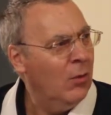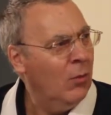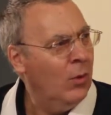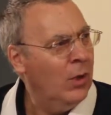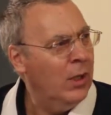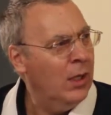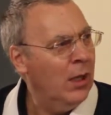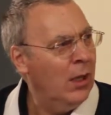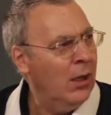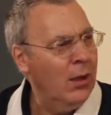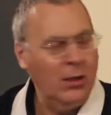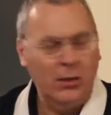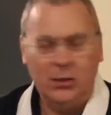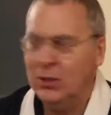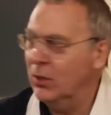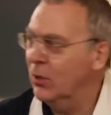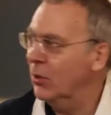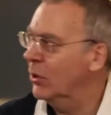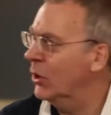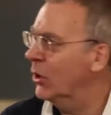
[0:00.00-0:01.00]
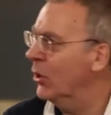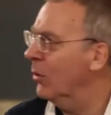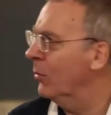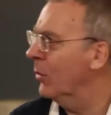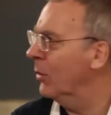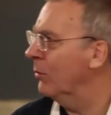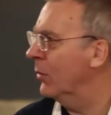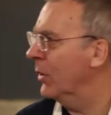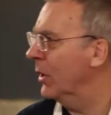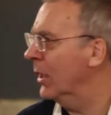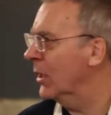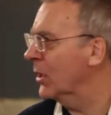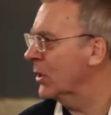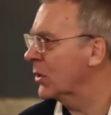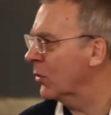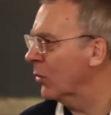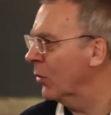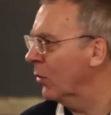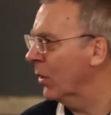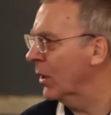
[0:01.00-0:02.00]
we are, human
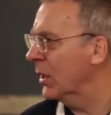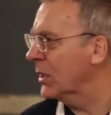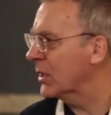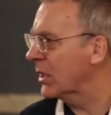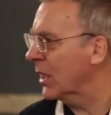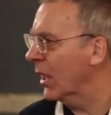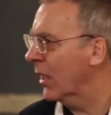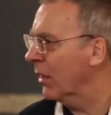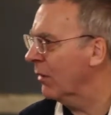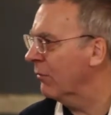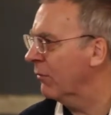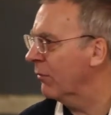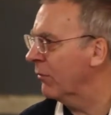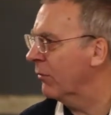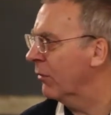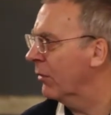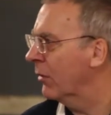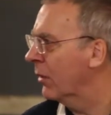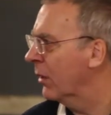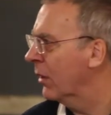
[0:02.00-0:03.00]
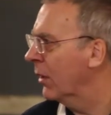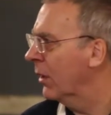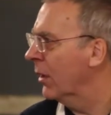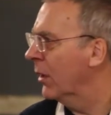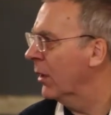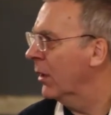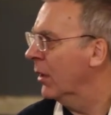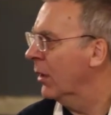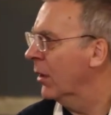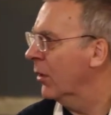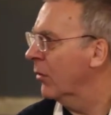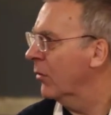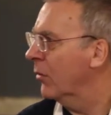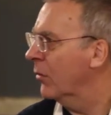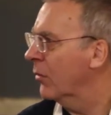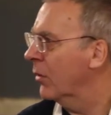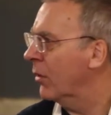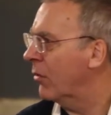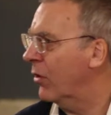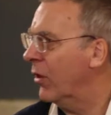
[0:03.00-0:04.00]
beings always have
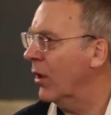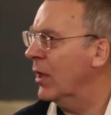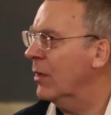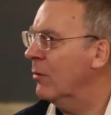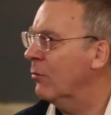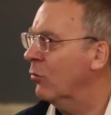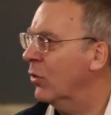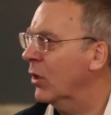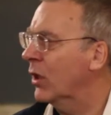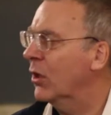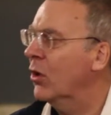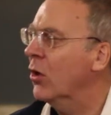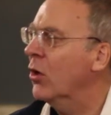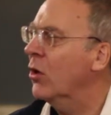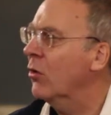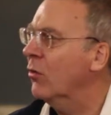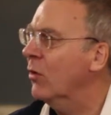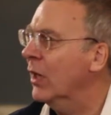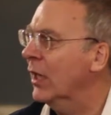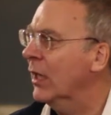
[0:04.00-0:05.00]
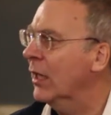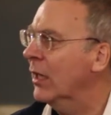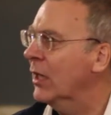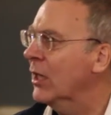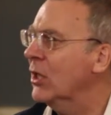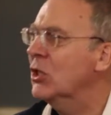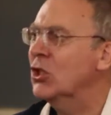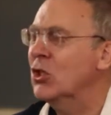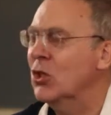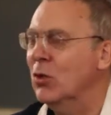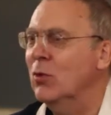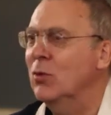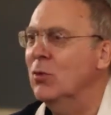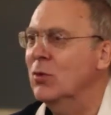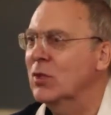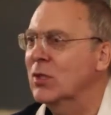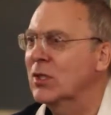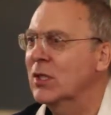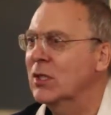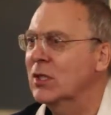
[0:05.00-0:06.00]
the same recurring
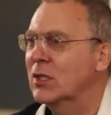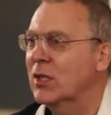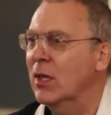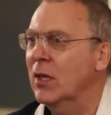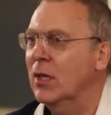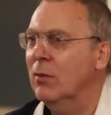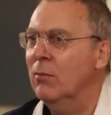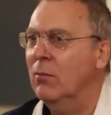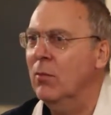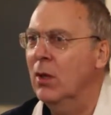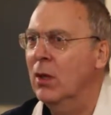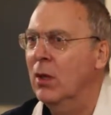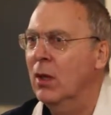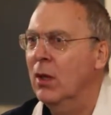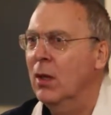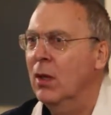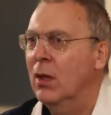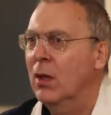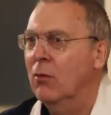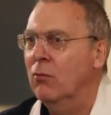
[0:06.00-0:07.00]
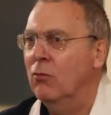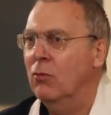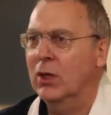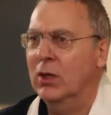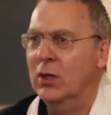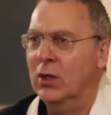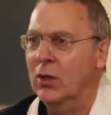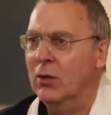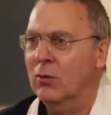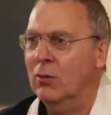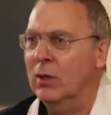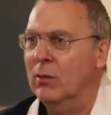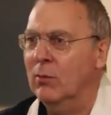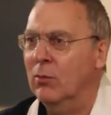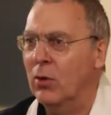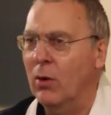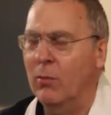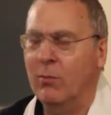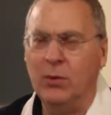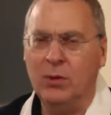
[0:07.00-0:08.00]
issues, the same recurring
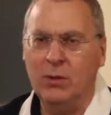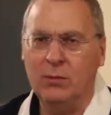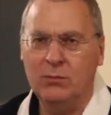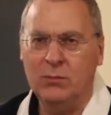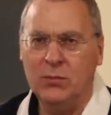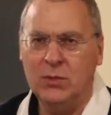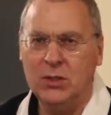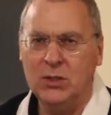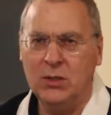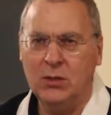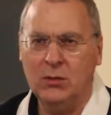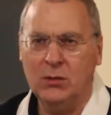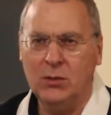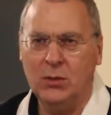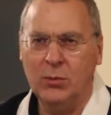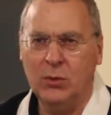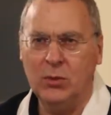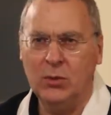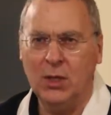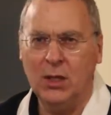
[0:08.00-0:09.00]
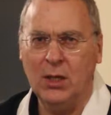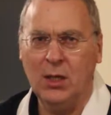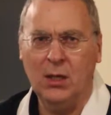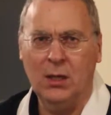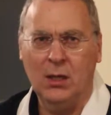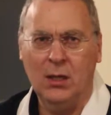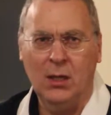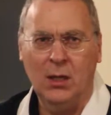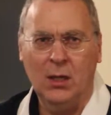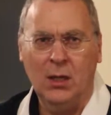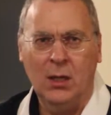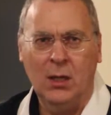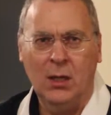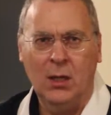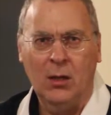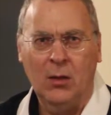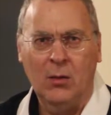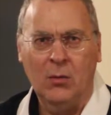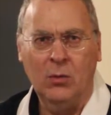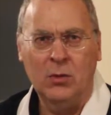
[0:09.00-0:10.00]
problems. The Buddha
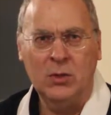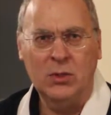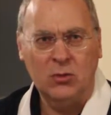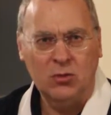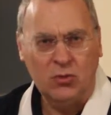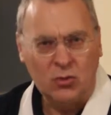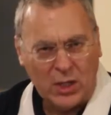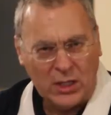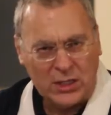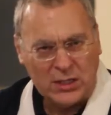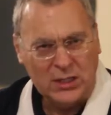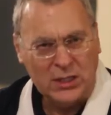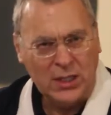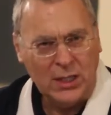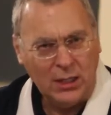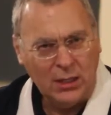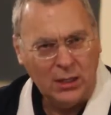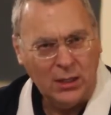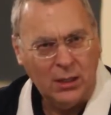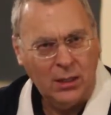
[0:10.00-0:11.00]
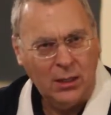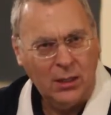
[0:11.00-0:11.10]
was addressing